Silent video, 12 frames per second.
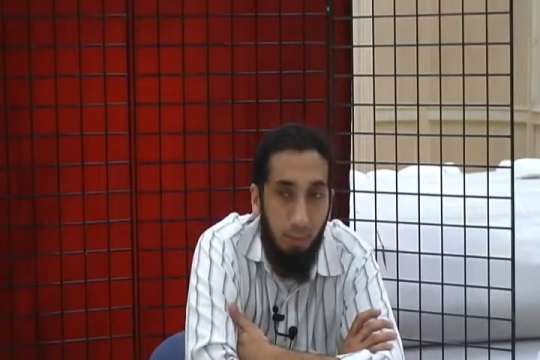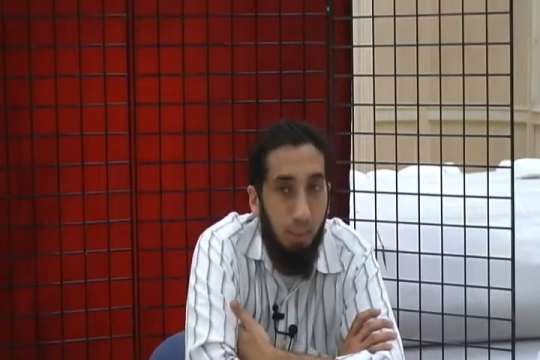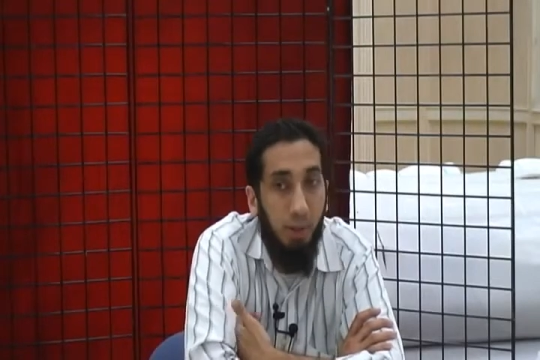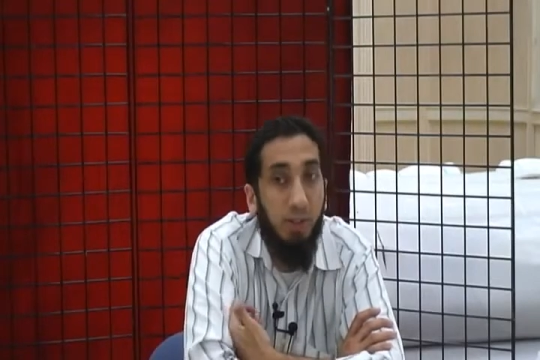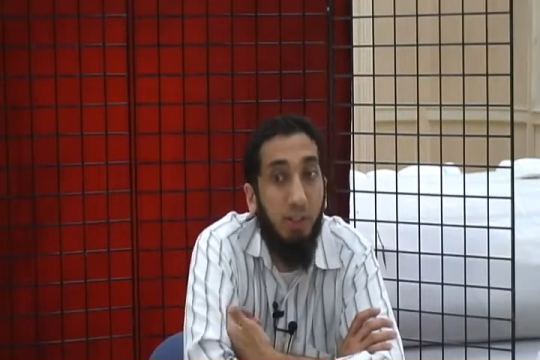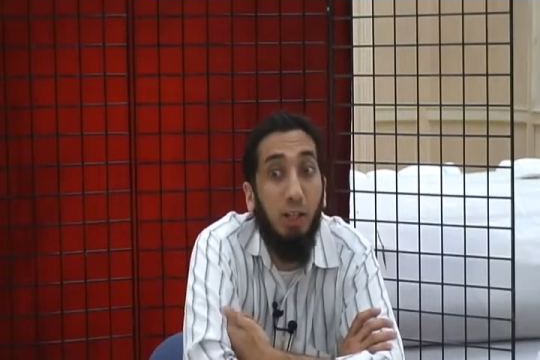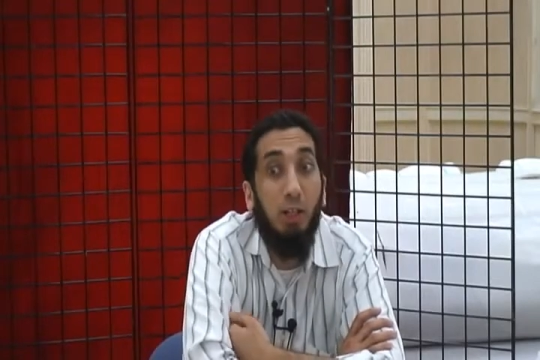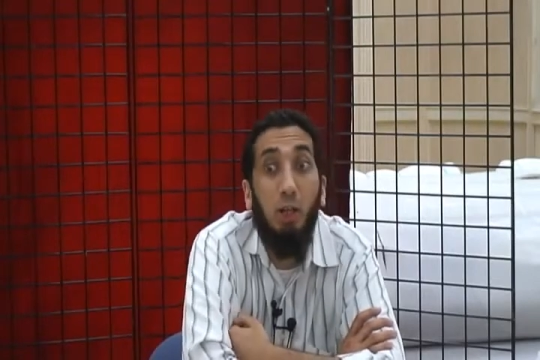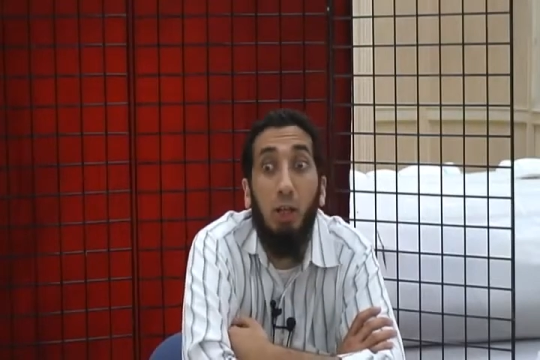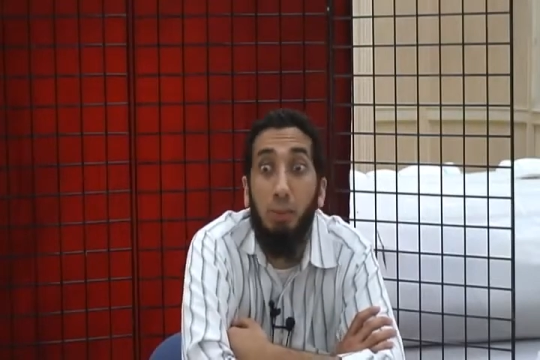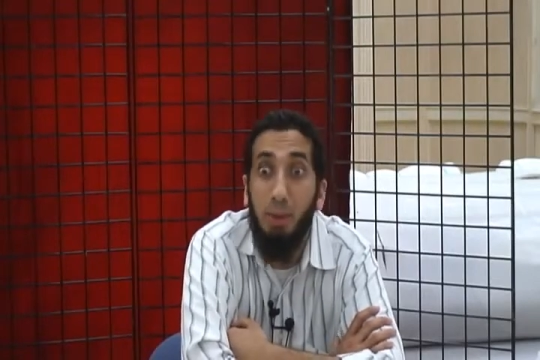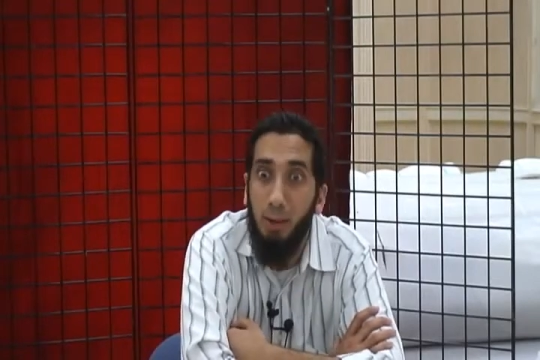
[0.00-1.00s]
my parents are going to
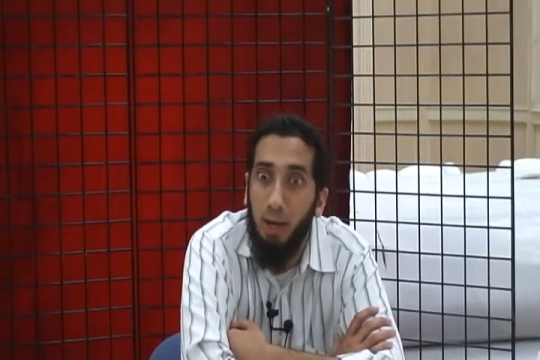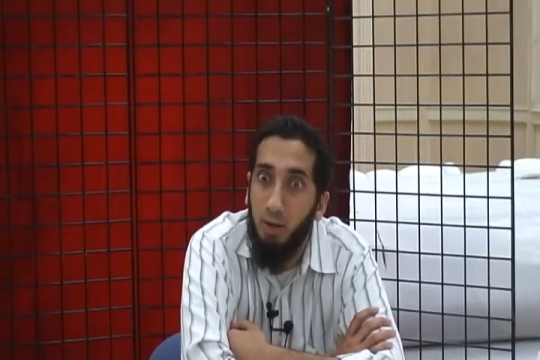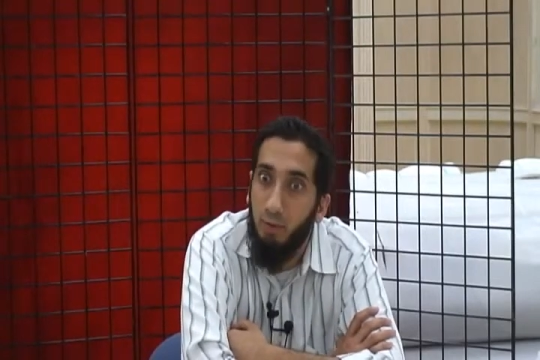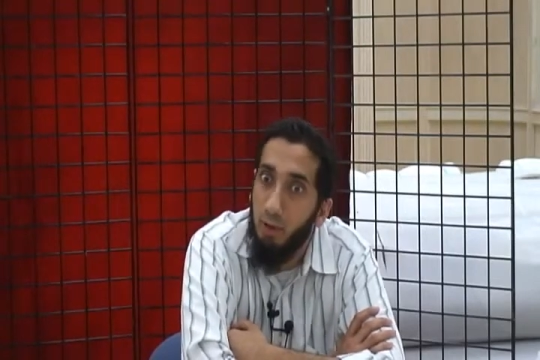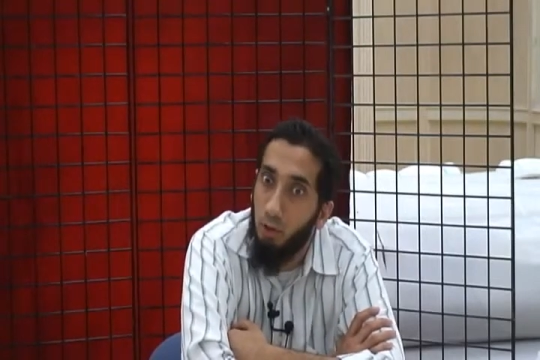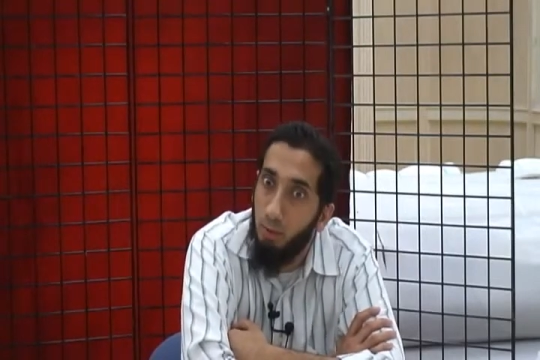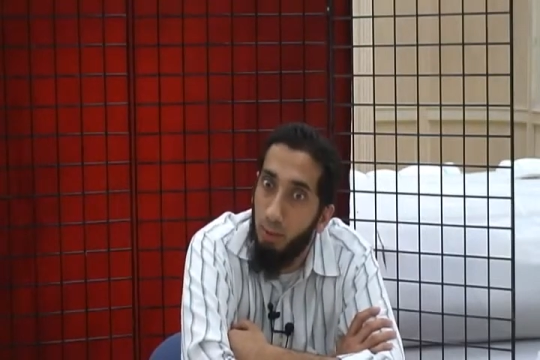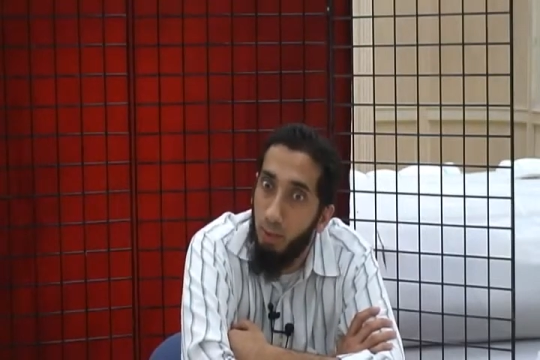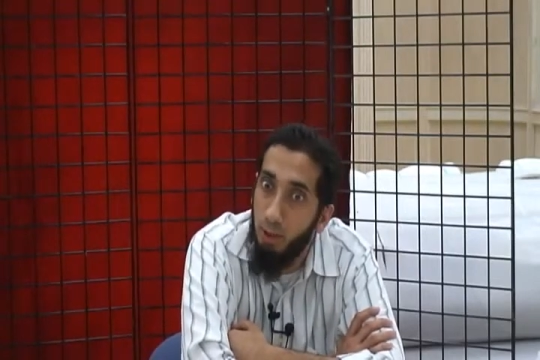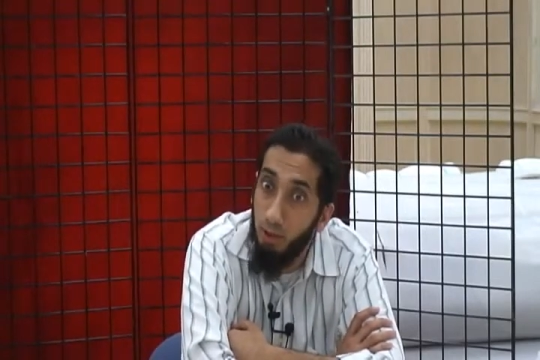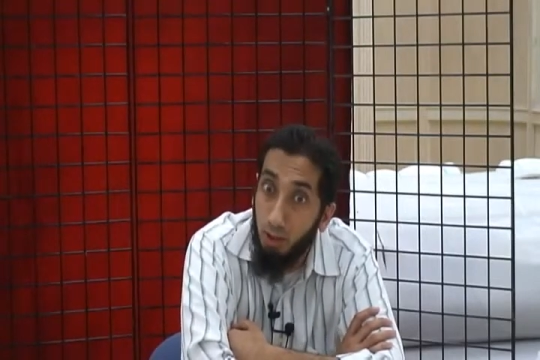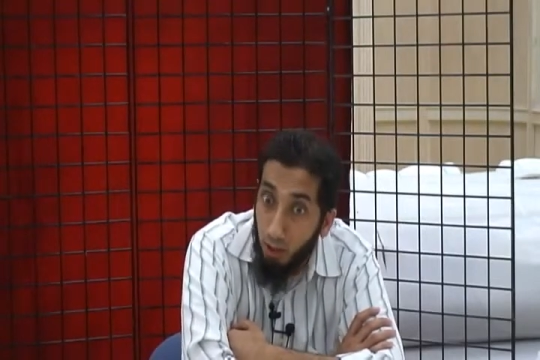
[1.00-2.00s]
kill me, man. If I talk about
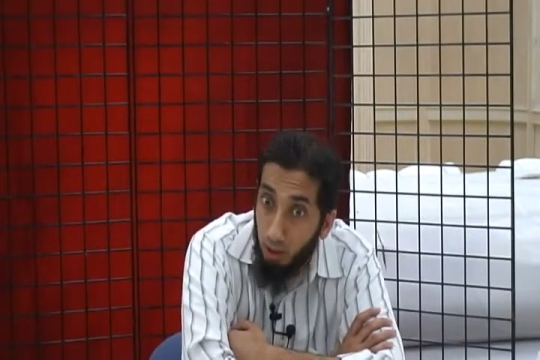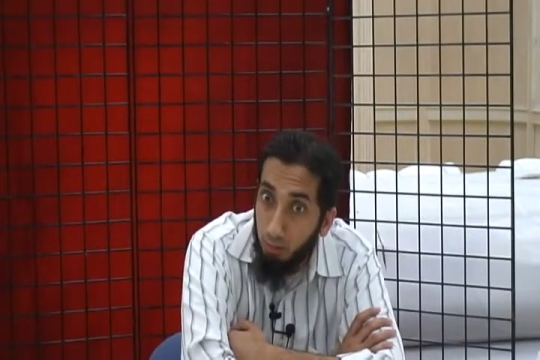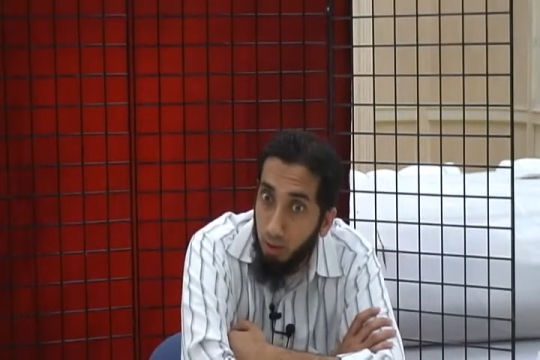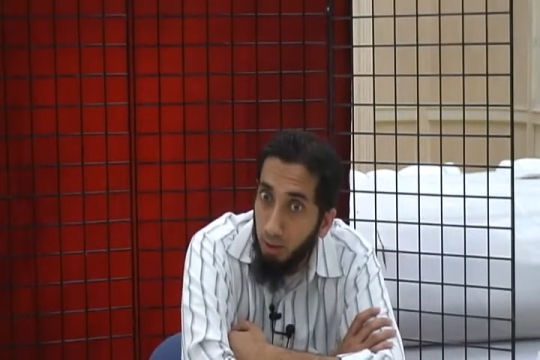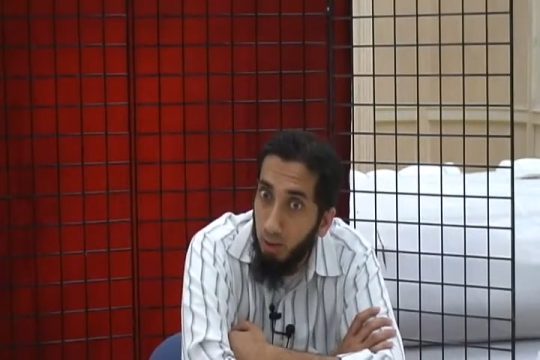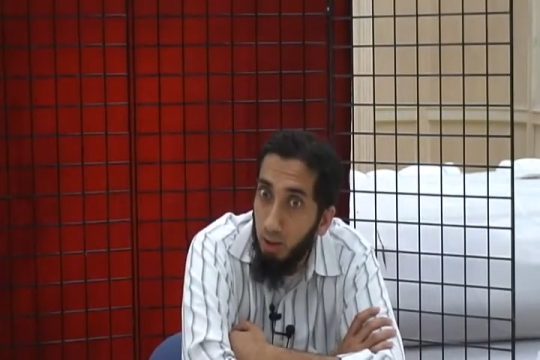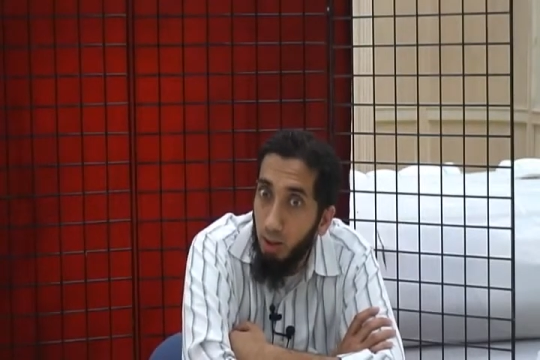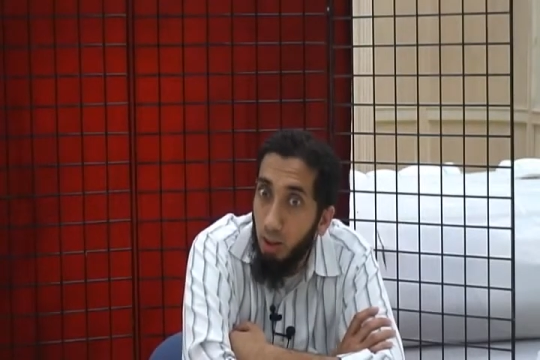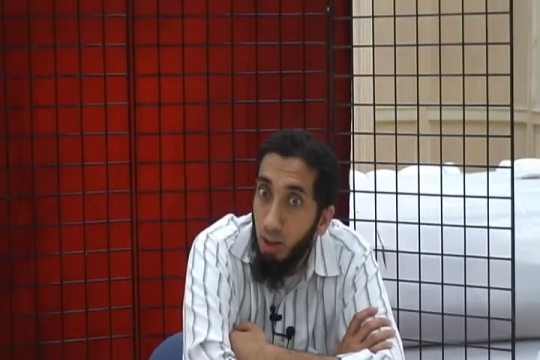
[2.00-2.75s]
marriage, they're going to kill me.